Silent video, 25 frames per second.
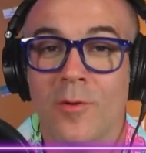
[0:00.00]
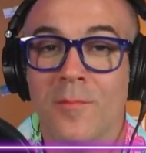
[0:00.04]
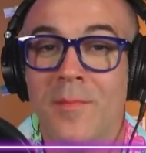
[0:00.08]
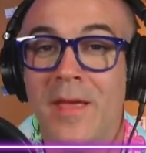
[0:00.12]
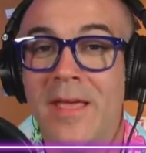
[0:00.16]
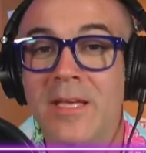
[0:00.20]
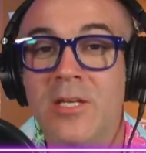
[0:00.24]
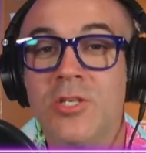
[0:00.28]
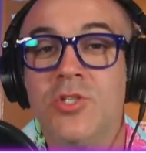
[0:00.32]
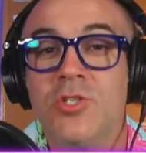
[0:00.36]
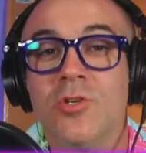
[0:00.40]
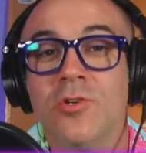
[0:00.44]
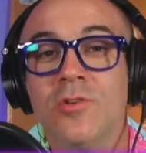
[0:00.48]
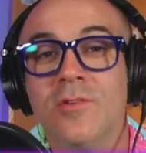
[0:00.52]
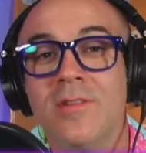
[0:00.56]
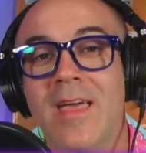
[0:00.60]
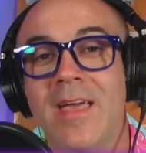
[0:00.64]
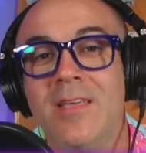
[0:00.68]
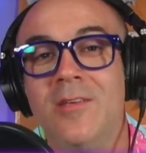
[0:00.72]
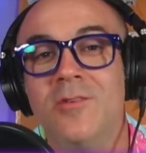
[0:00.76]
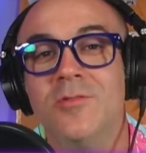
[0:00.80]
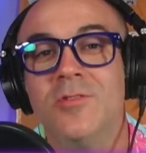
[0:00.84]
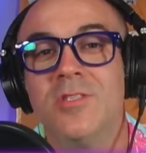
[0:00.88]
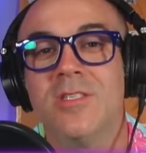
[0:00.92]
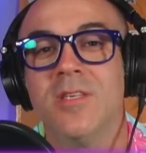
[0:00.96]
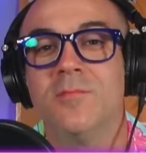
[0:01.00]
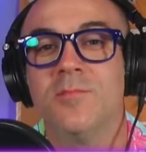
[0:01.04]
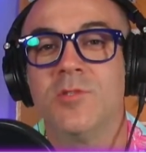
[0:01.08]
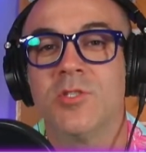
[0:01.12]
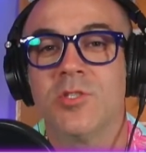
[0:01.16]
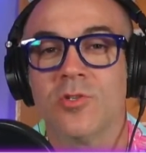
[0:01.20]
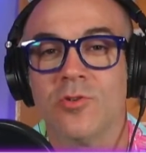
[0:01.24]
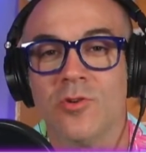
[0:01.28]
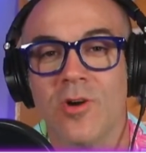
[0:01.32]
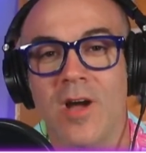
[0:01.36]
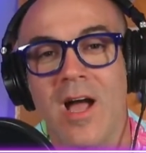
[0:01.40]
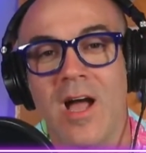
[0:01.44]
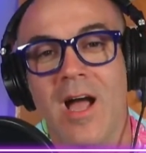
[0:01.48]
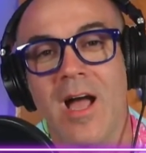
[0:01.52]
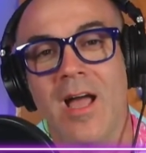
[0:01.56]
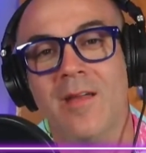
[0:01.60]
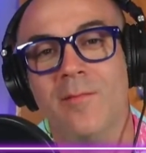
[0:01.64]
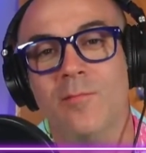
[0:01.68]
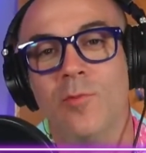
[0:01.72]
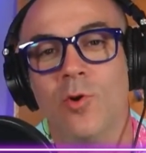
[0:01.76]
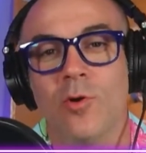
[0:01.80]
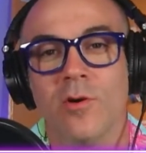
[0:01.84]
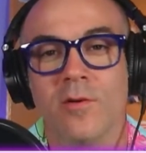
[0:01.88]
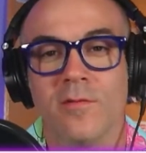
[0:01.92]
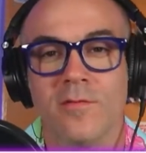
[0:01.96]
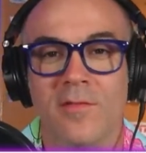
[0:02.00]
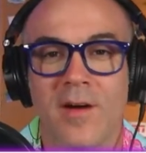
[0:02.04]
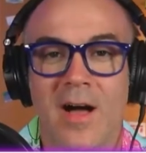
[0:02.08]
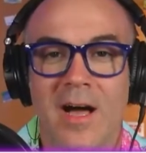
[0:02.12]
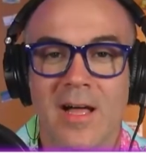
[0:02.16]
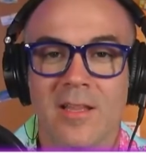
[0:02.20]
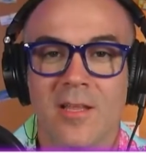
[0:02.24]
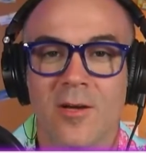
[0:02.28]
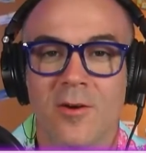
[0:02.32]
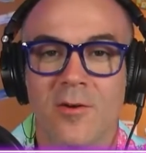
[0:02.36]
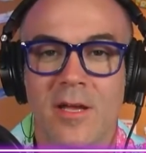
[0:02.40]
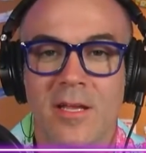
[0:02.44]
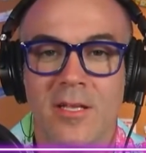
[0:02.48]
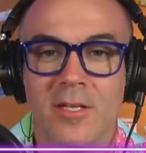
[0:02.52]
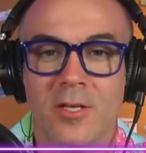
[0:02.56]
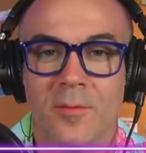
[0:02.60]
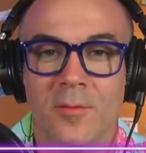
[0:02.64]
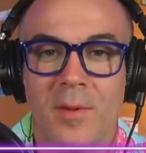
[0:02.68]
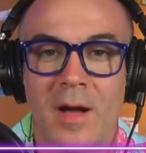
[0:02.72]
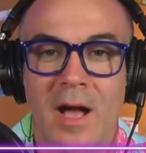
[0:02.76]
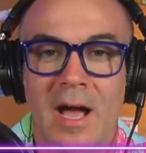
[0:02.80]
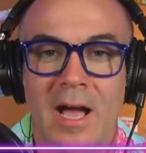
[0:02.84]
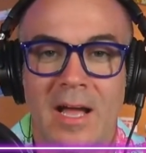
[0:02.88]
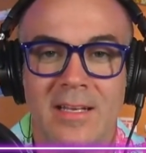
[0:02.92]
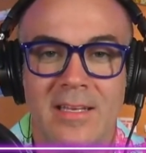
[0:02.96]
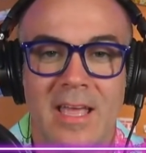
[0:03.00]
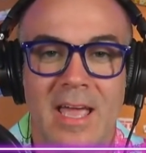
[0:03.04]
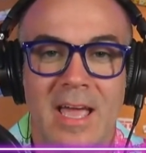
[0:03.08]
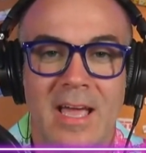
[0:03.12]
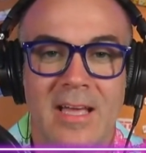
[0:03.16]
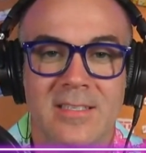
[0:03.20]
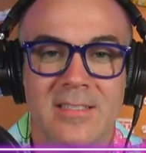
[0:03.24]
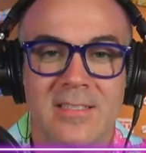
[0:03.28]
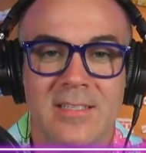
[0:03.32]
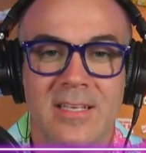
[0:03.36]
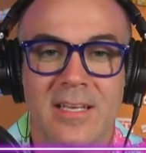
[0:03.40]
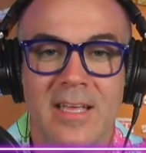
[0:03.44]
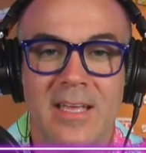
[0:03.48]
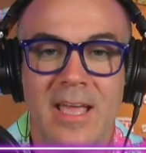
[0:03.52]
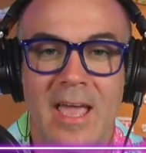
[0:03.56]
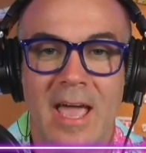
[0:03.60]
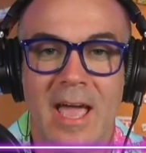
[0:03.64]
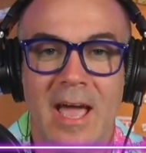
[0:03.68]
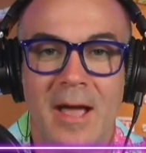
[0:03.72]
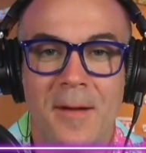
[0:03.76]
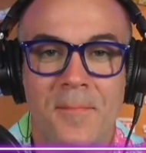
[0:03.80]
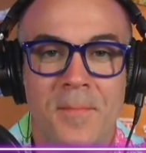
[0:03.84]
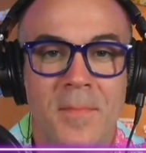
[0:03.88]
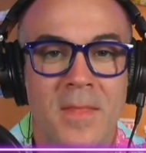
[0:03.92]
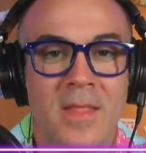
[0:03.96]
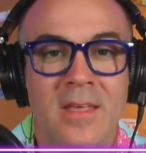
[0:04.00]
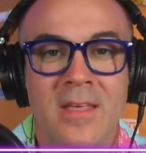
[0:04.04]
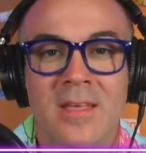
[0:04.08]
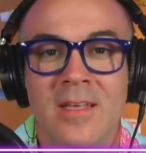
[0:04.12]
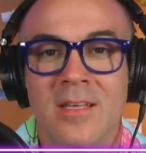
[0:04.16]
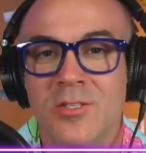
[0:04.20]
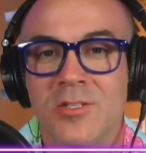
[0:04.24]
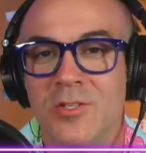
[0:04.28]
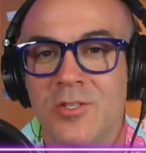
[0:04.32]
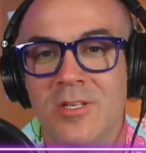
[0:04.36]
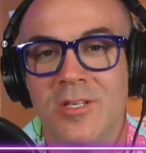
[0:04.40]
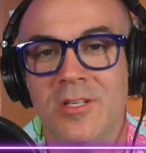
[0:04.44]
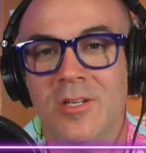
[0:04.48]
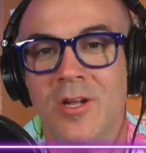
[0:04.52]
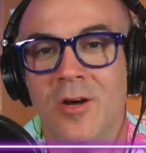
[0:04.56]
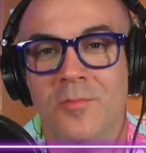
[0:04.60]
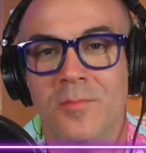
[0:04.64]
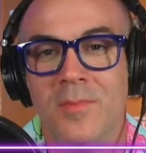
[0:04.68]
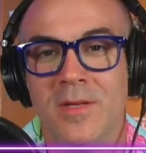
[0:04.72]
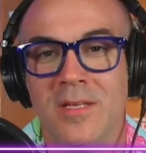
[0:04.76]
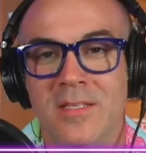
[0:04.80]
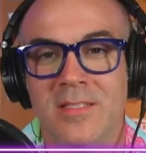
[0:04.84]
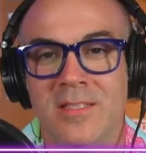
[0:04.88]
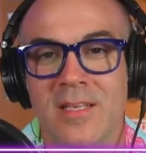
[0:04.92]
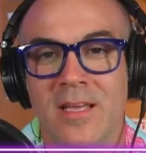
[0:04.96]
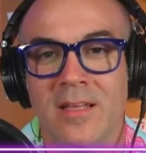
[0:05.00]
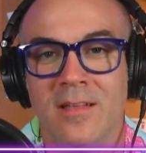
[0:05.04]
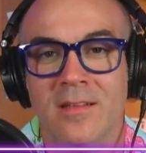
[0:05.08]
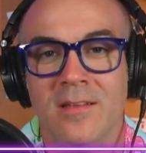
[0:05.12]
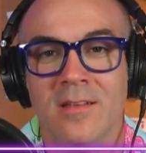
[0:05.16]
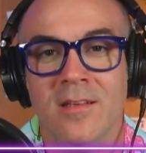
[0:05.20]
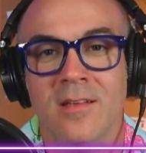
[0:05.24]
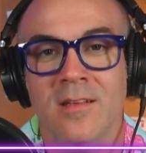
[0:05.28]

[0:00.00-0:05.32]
make sure that you subscribe or follow in your podcasting app so you don't miss it.